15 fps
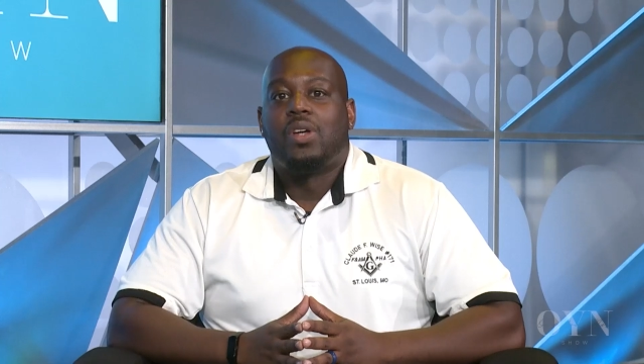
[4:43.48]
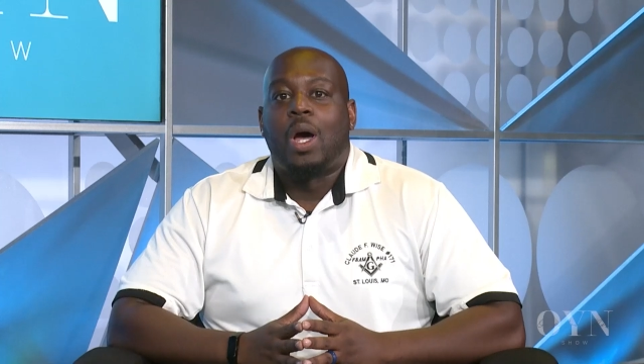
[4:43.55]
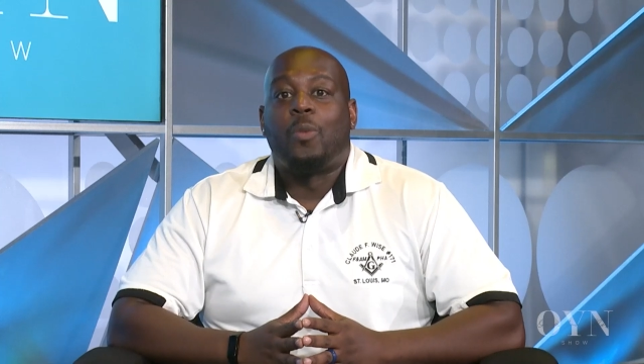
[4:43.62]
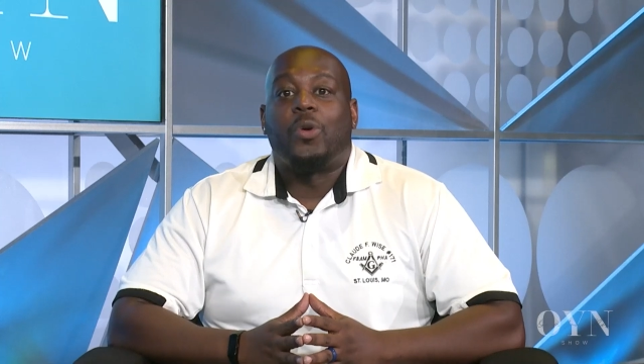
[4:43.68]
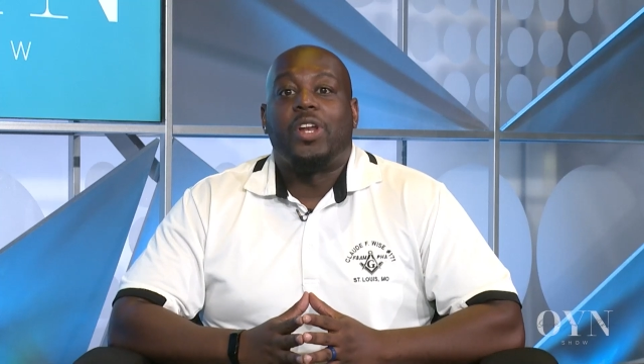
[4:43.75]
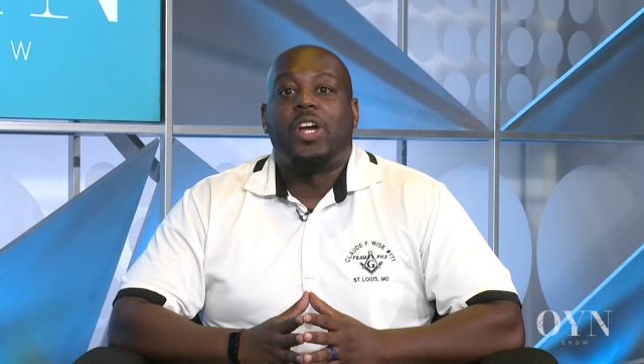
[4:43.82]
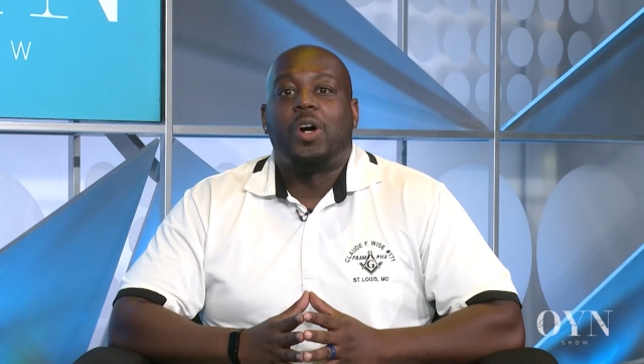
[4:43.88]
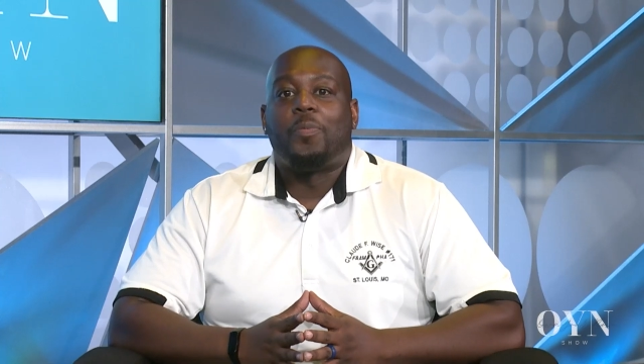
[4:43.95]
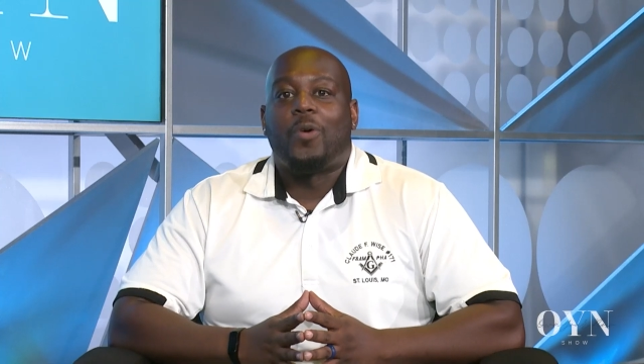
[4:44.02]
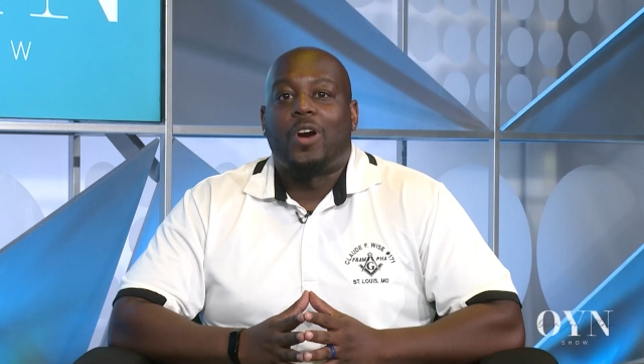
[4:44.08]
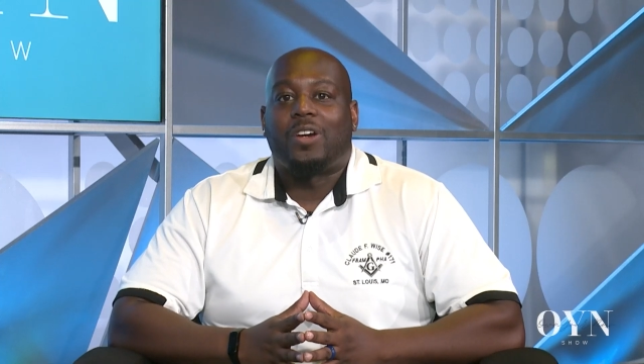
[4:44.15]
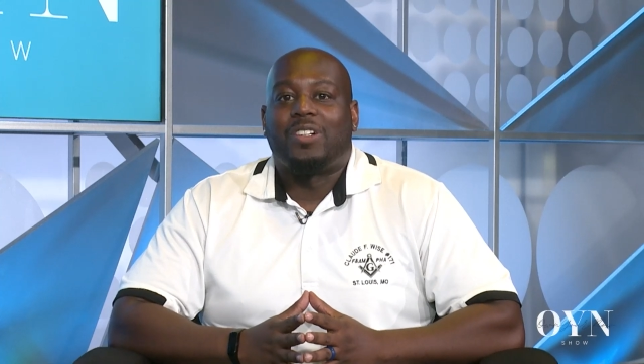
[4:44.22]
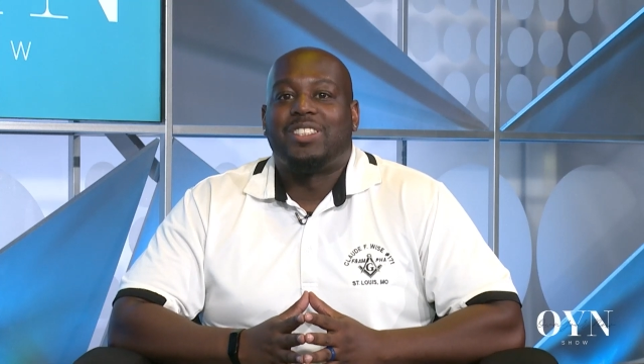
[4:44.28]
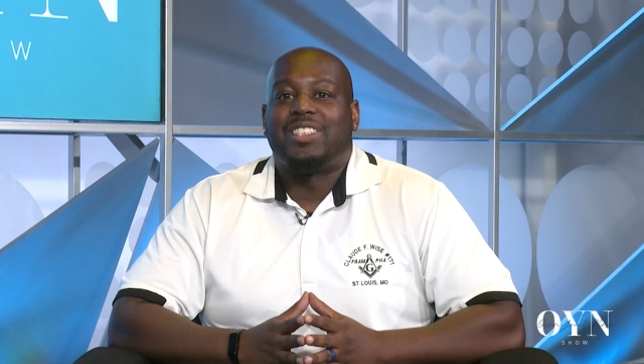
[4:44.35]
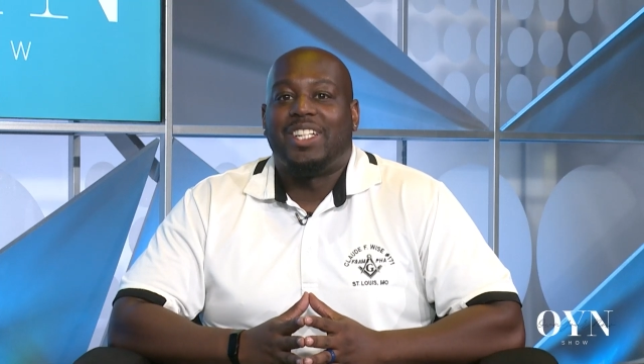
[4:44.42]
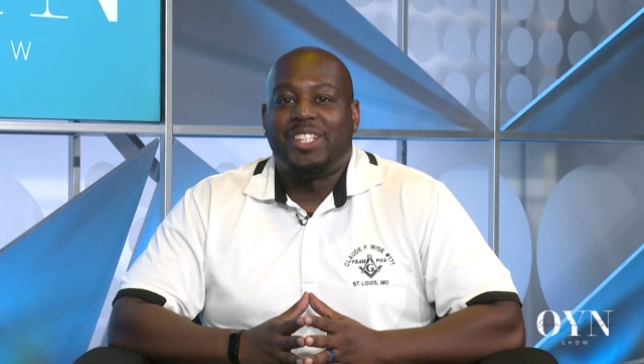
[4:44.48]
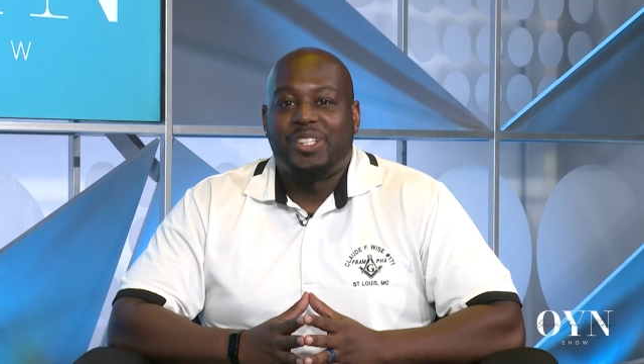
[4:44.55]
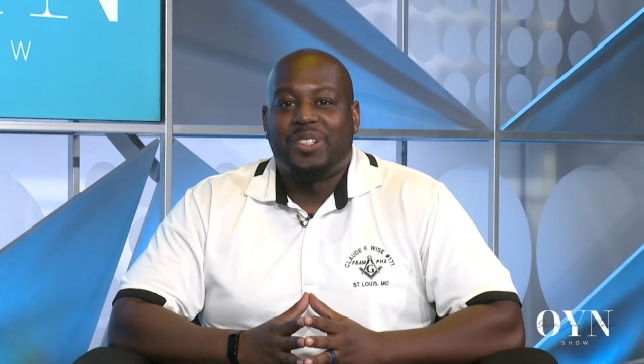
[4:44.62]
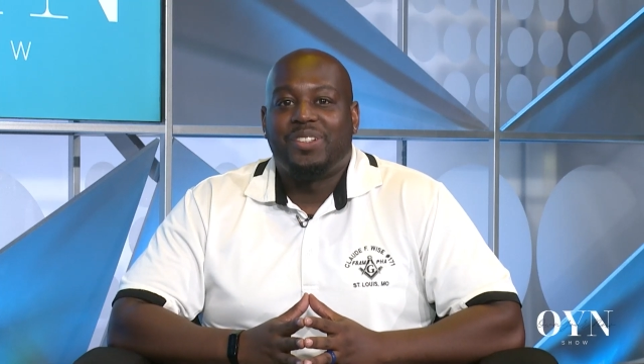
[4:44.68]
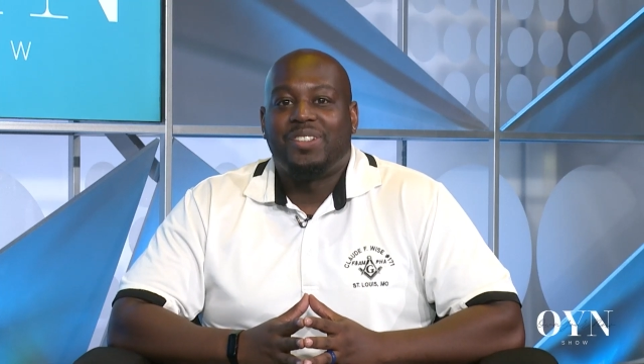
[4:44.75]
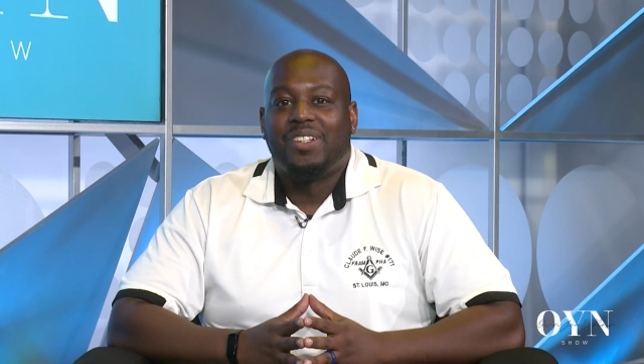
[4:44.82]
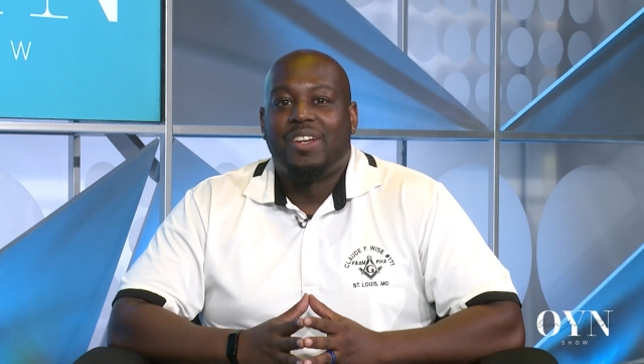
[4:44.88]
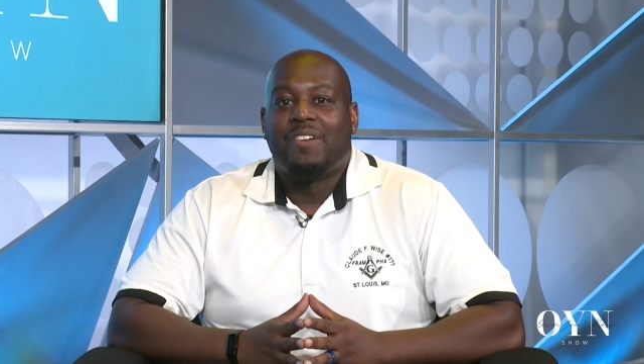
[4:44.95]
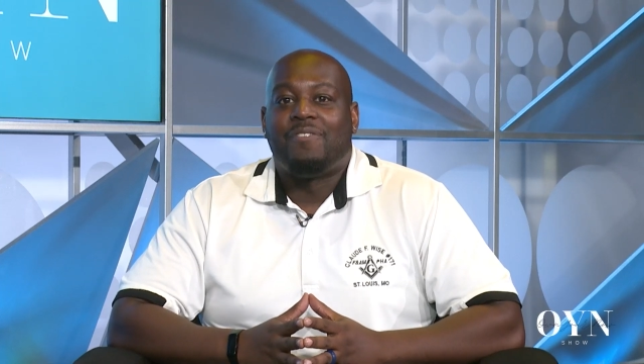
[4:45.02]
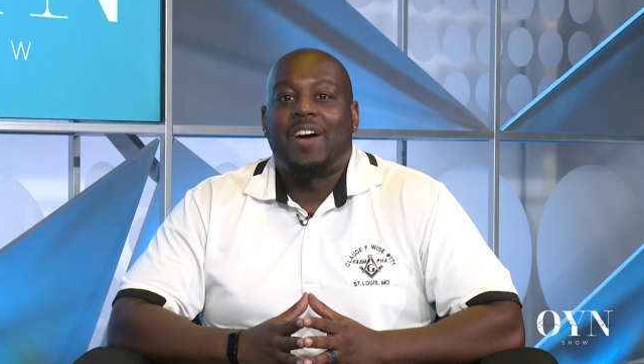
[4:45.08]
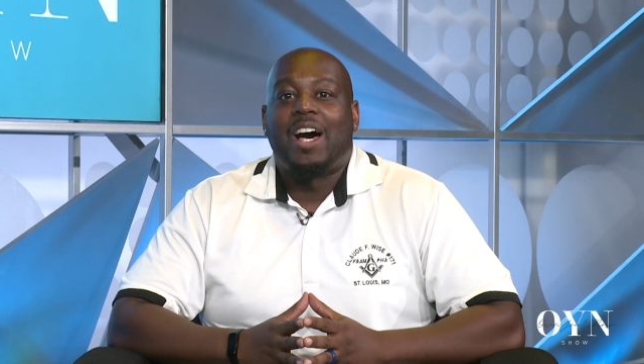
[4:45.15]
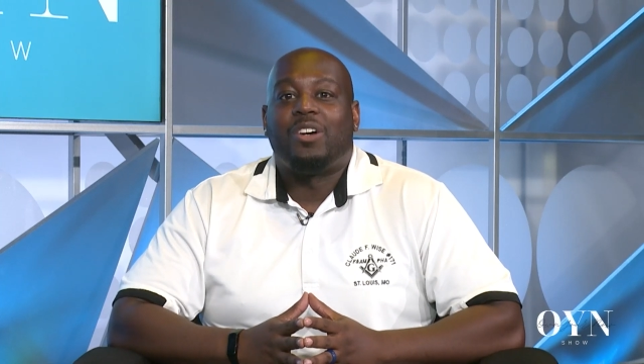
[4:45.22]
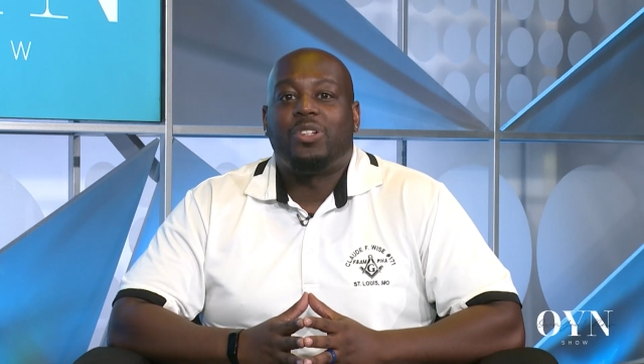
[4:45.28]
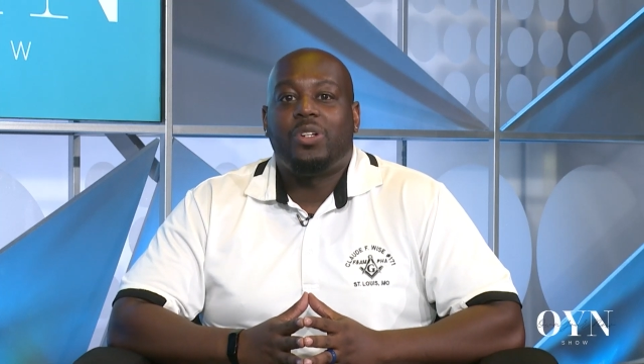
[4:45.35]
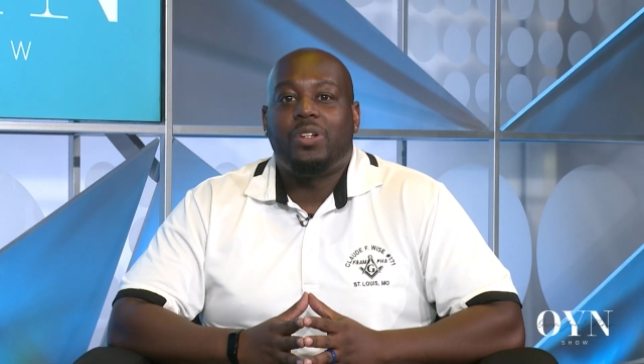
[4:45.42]
I'm Rennell Parker Sr.,
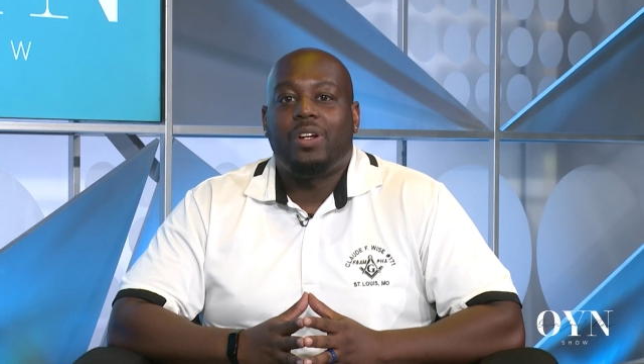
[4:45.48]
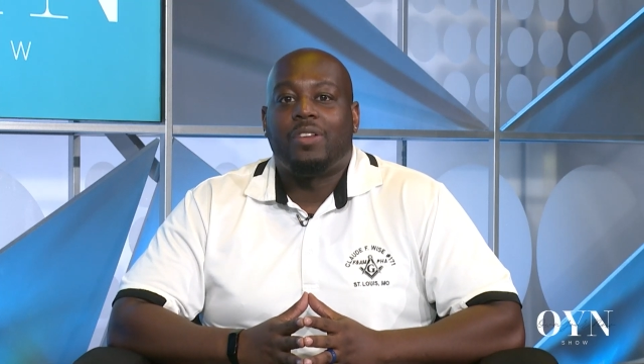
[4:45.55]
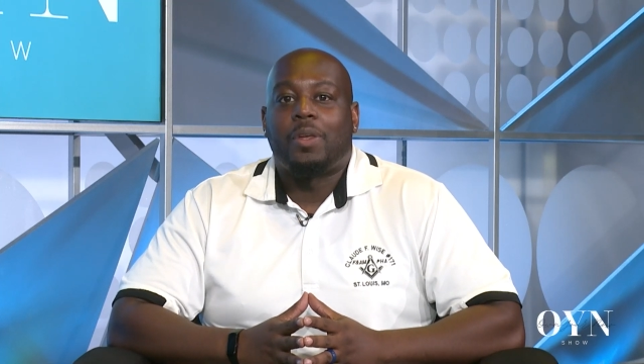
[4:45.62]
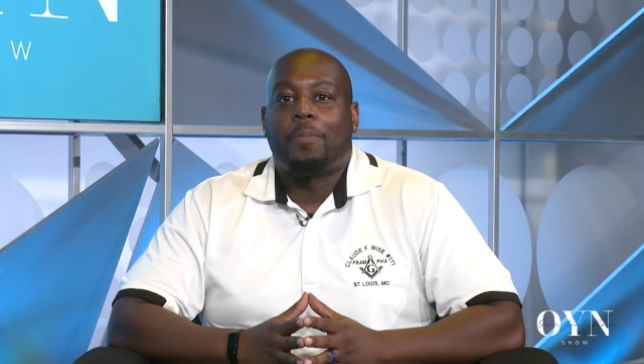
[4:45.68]
founder of